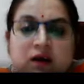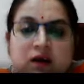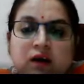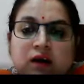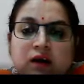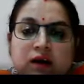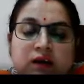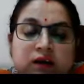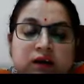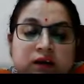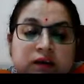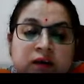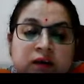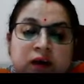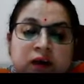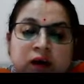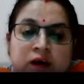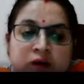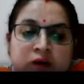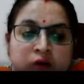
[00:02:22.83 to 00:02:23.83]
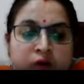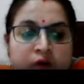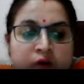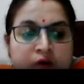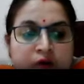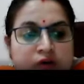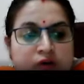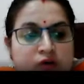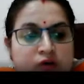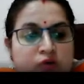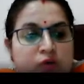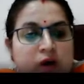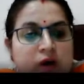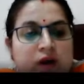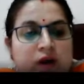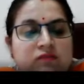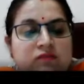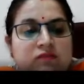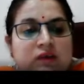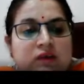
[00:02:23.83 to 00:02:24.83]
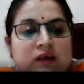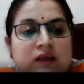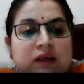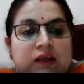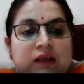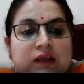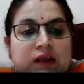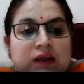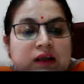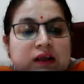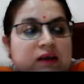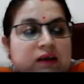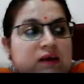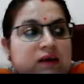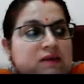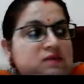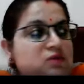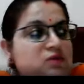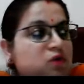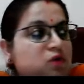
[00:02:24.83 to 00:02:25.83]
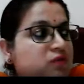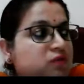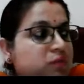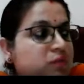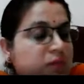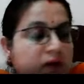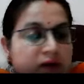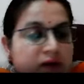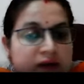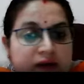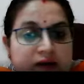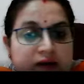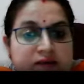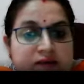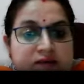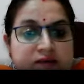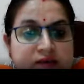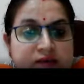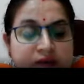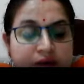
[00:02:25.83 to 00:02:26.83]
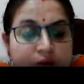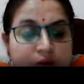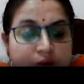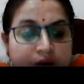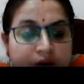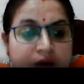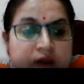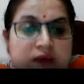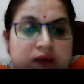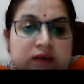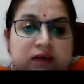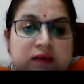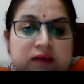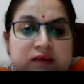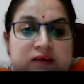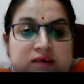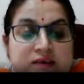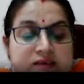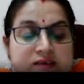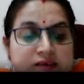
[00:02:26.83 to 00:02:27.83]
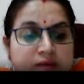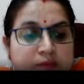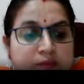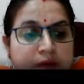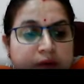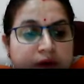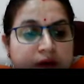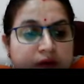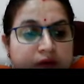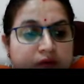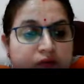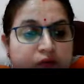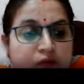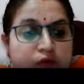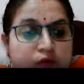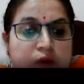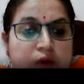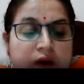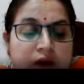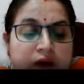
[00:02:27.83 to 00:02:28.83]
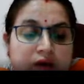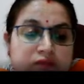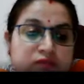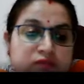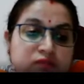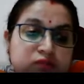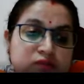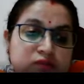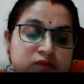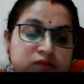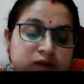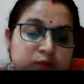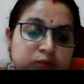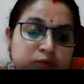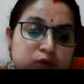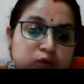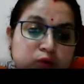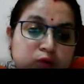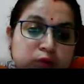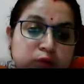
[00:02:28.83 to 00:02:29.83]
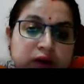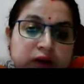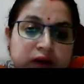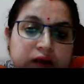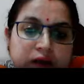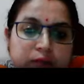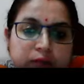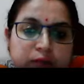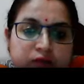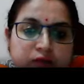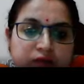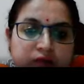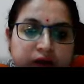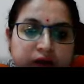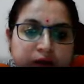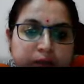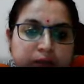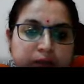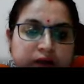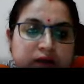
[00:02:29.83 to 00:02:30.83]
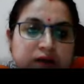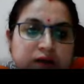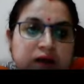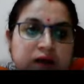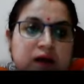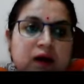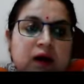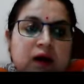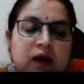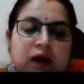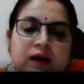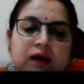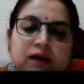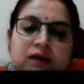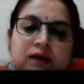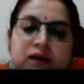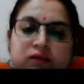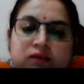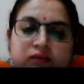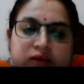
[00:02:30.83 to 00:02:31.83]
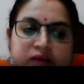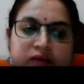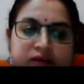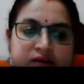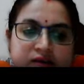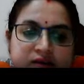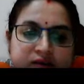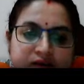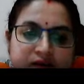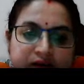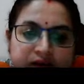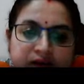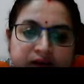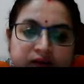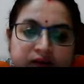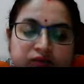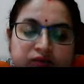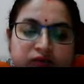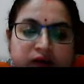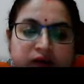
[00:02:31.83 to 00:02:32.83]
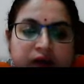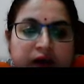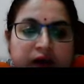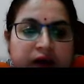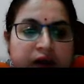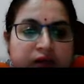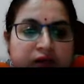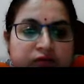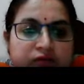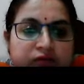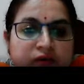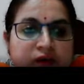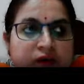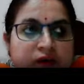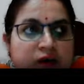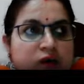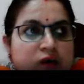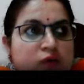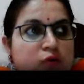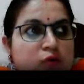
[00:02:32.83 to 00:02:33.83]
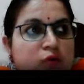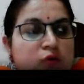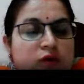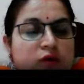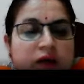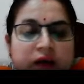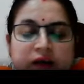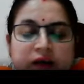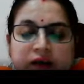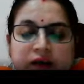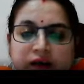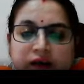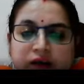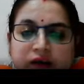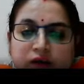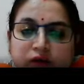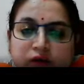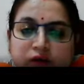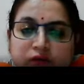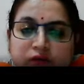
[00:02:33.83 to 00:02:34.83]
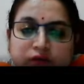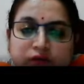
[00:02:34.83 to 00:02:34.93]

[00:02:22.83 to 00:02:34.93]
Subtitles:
in north you have the hilly areas of Himalayas. Okay, in the eastern part you have some humid type of climate, and in the western side we have dry kind of